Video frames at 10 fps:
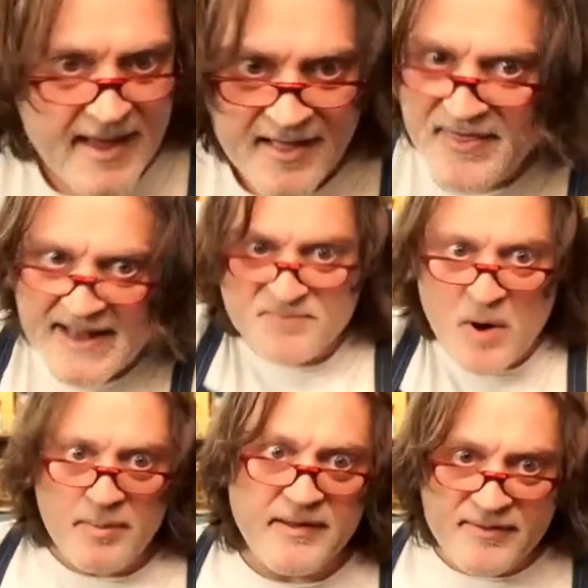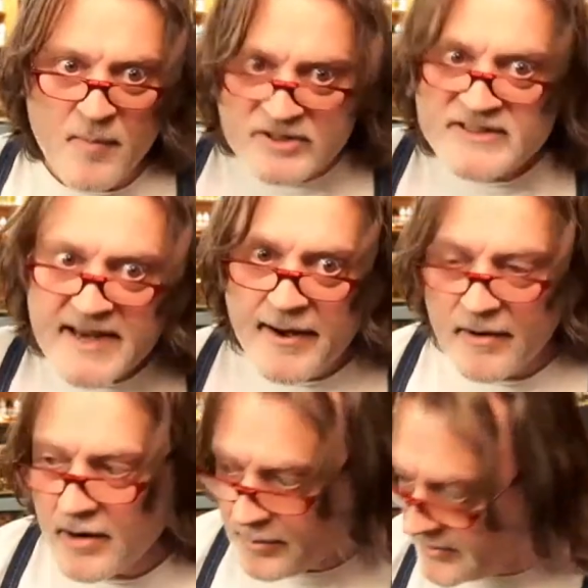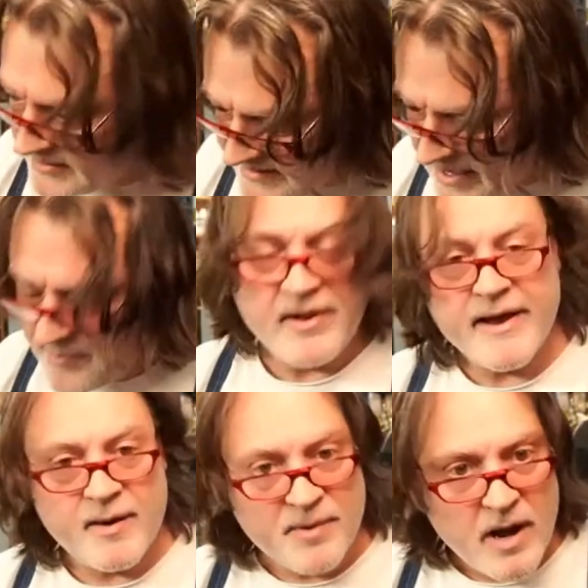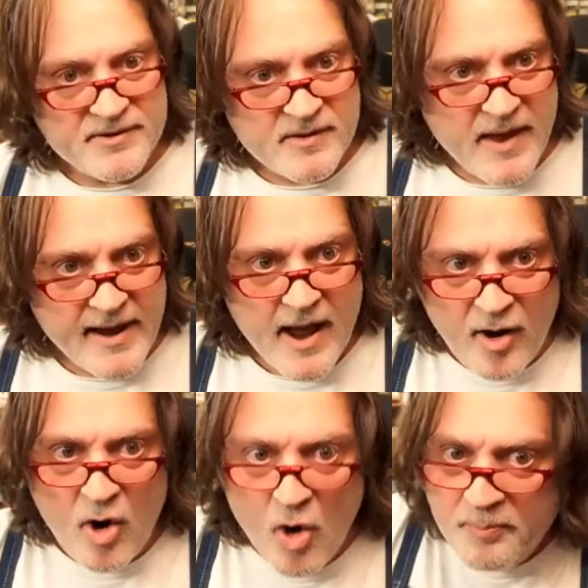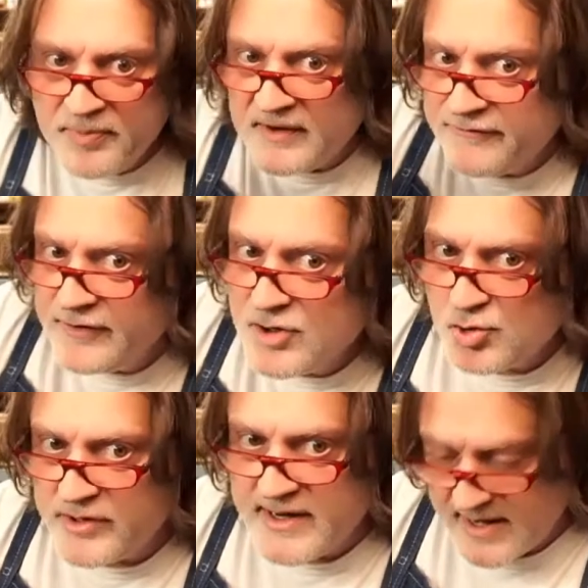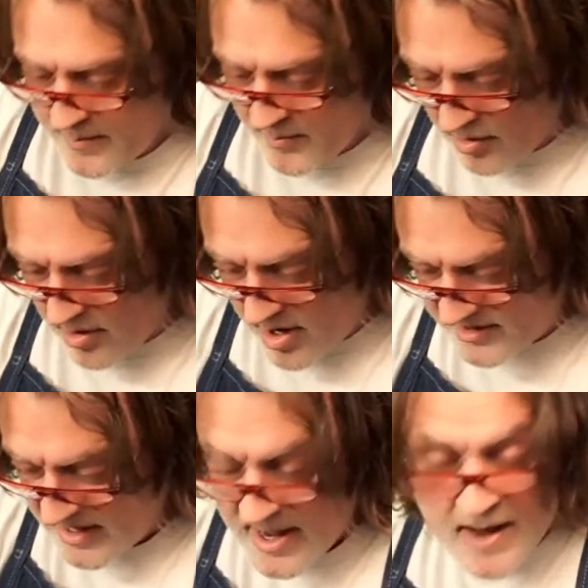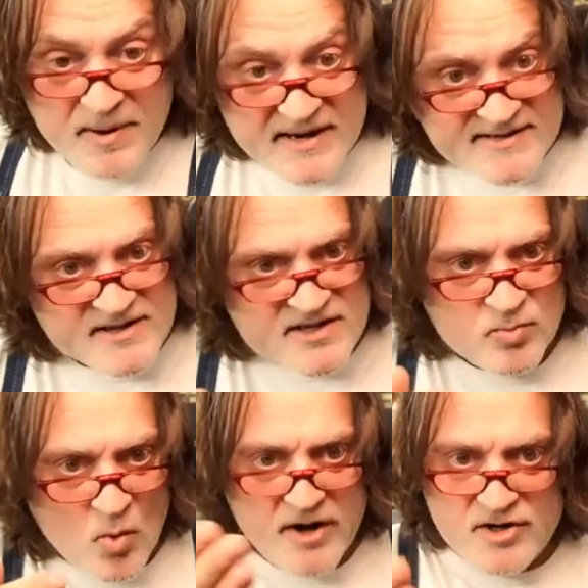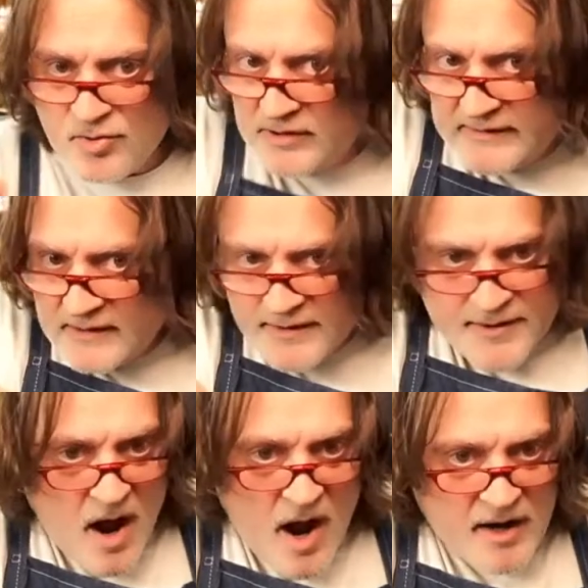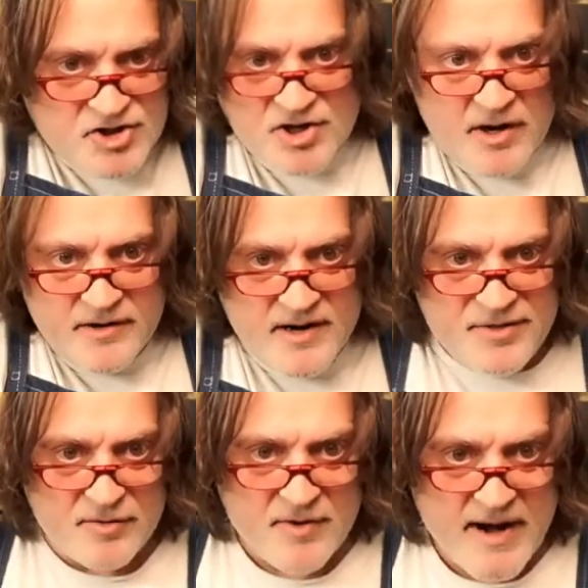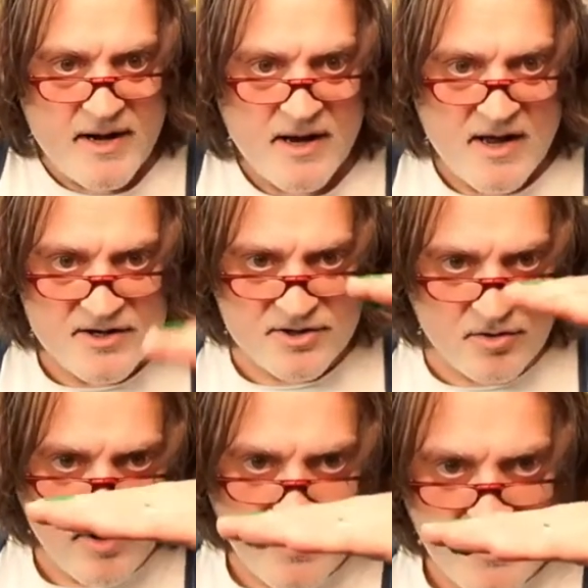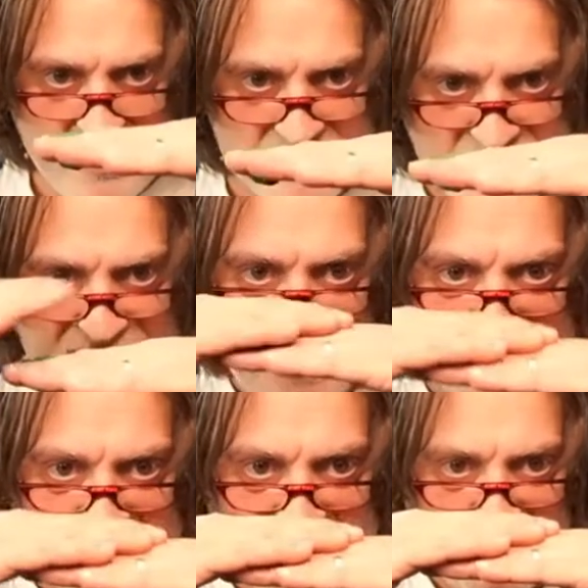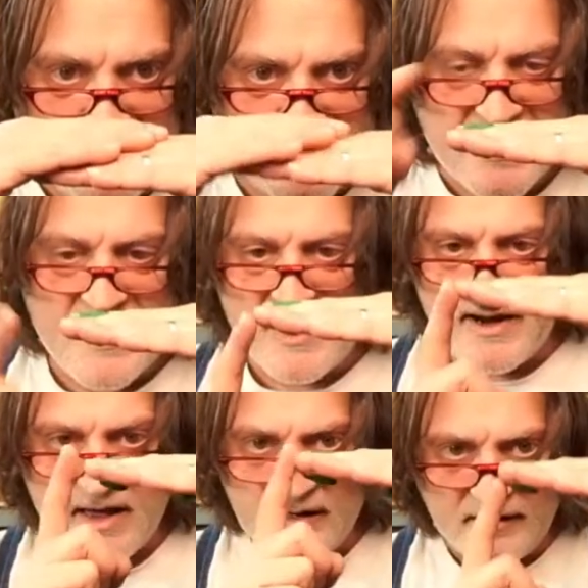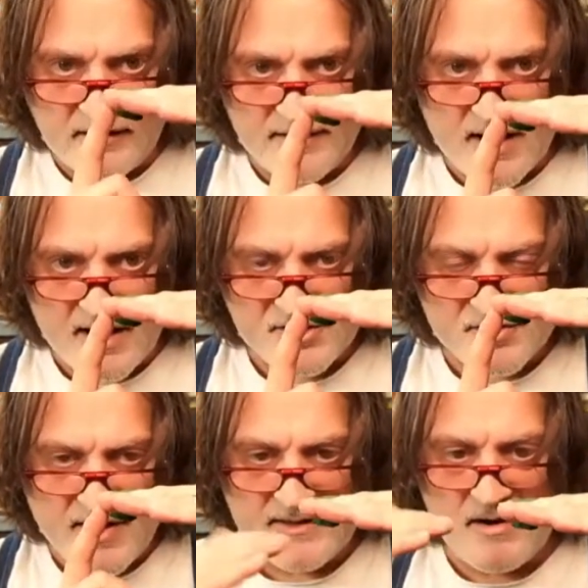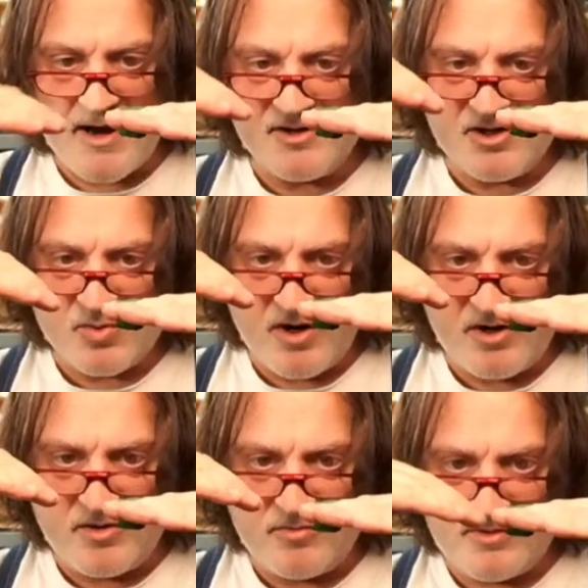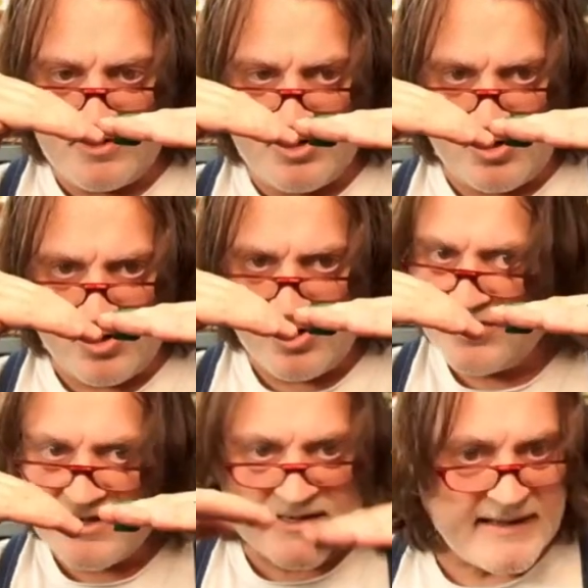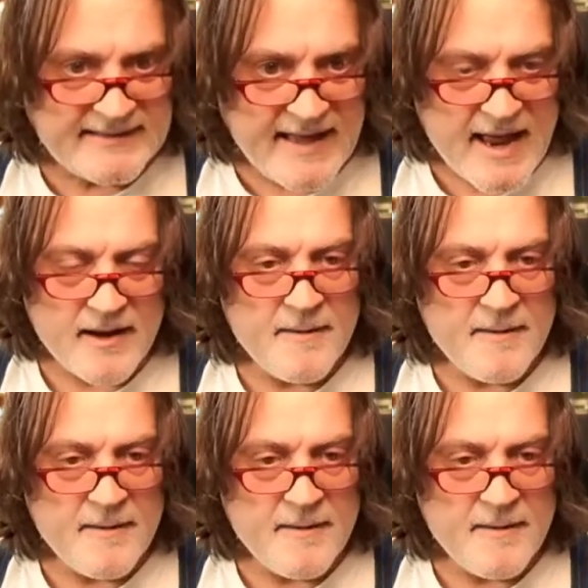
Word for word: That's probably the most terrible example I could probably make. I hope that visually it came across because I just want to do a little notch underneath it, right? So here's the flat surface, and I got a little notch right there. I just want to do just like that.